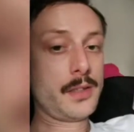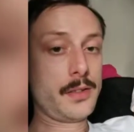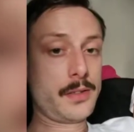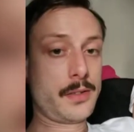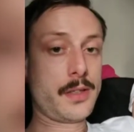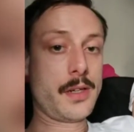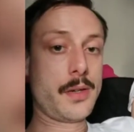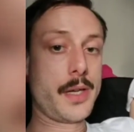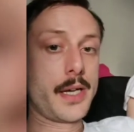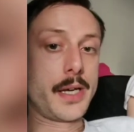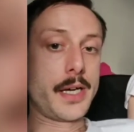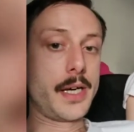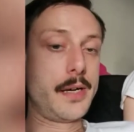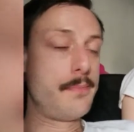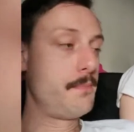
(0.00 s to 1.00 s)
So yeah,
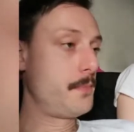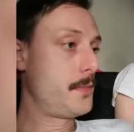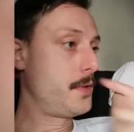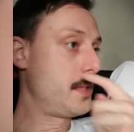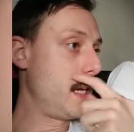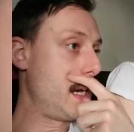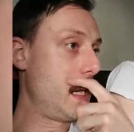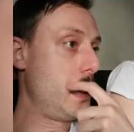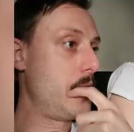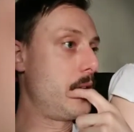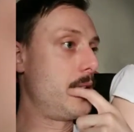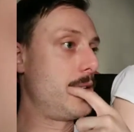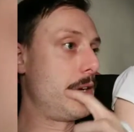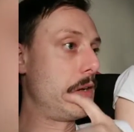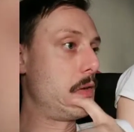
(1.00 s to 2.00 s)
today
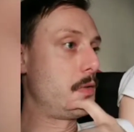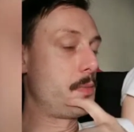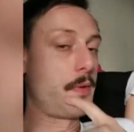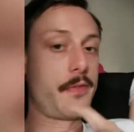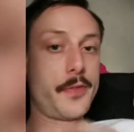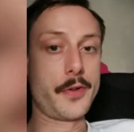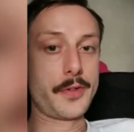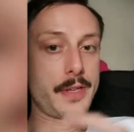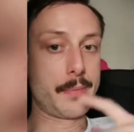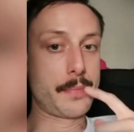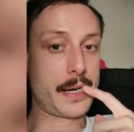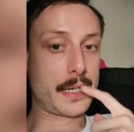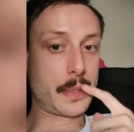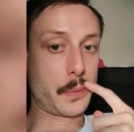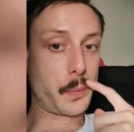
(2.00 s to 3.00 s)
it was my first day
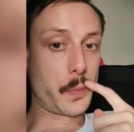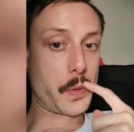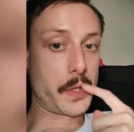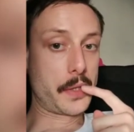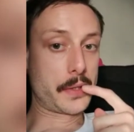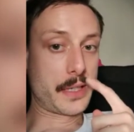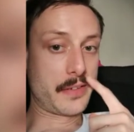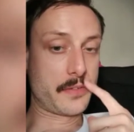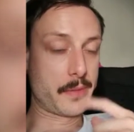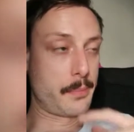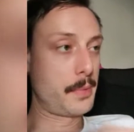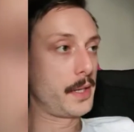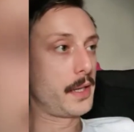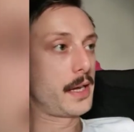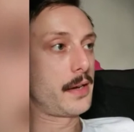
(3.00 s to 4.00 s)
back at work after
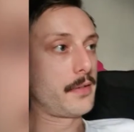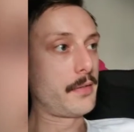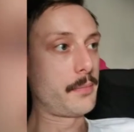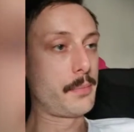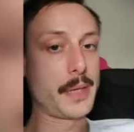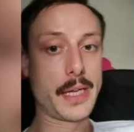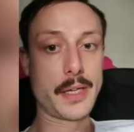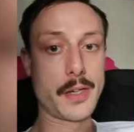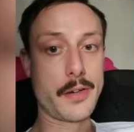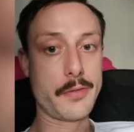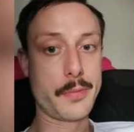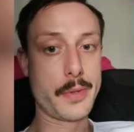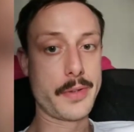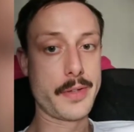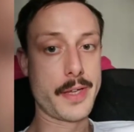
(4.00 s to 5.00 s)
being
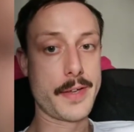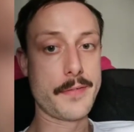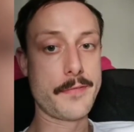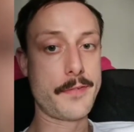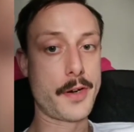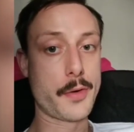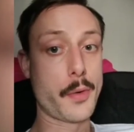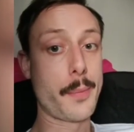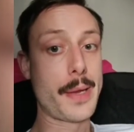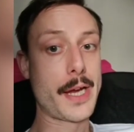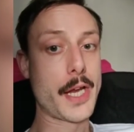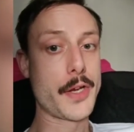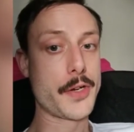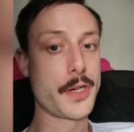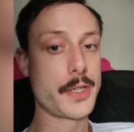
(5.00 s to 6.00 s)
off with viral
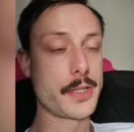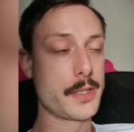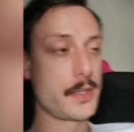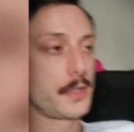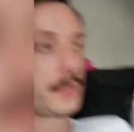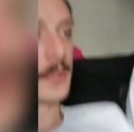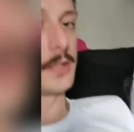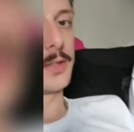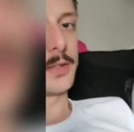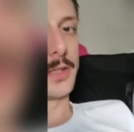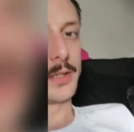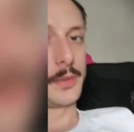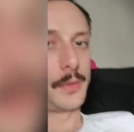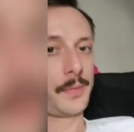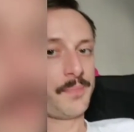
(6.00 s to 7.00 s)
meningitis.
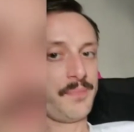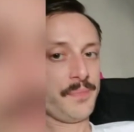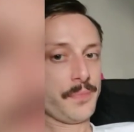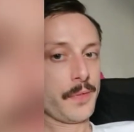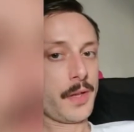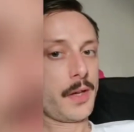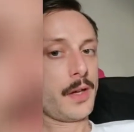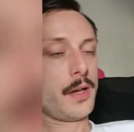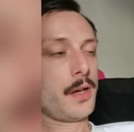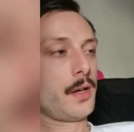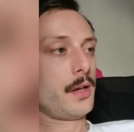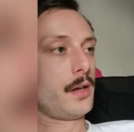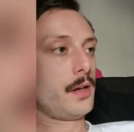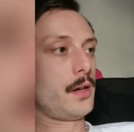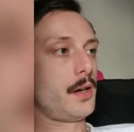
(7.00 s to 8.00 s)
So
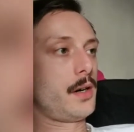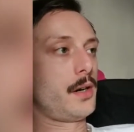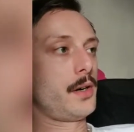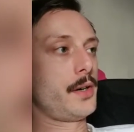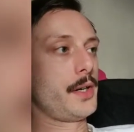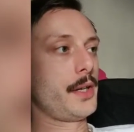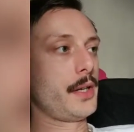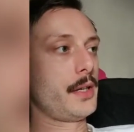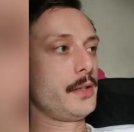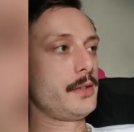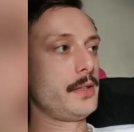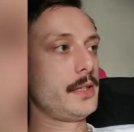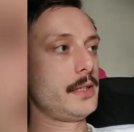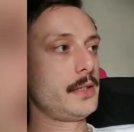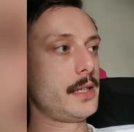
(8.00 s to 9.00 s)
I
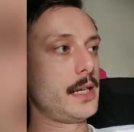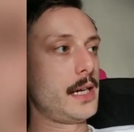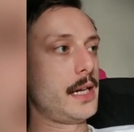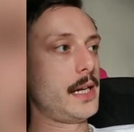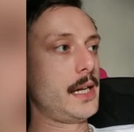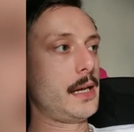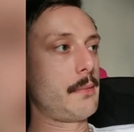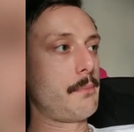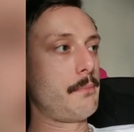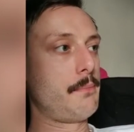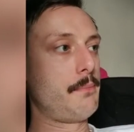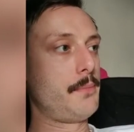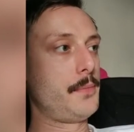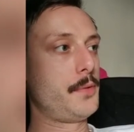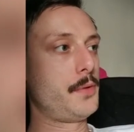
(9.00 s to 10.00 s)
did a
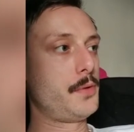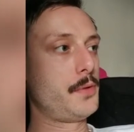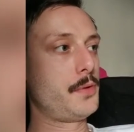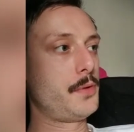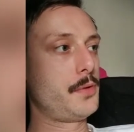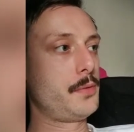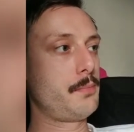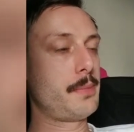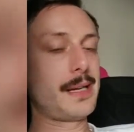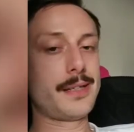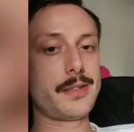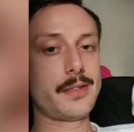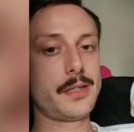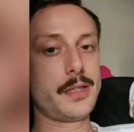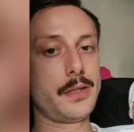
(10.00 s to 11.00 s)

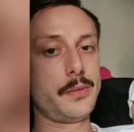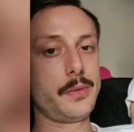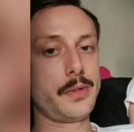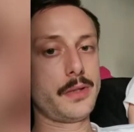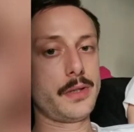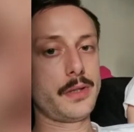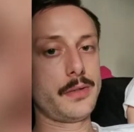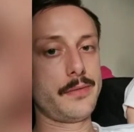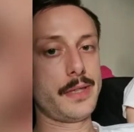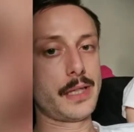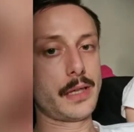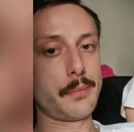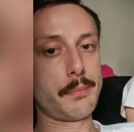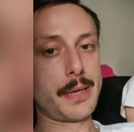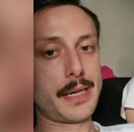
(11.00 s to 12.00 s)
pasta with a
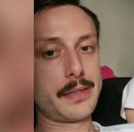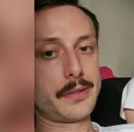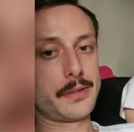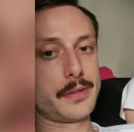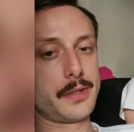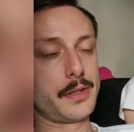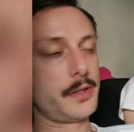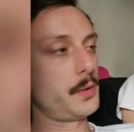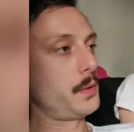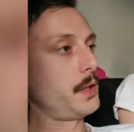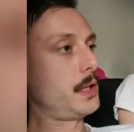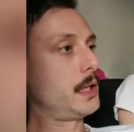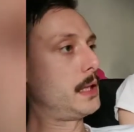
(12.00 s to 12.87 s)
vegan pesto,